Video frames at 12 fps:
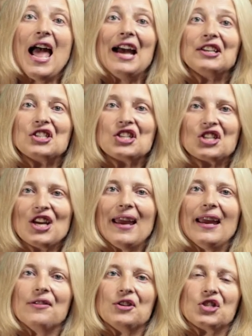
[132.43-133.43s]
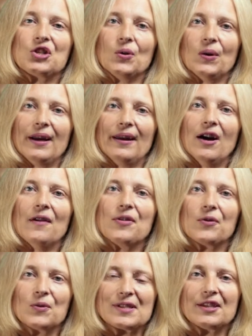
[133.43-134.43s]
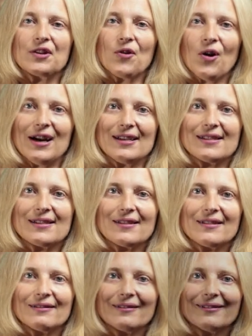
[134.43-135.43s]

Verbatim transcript: and share the joy of the risen Christ?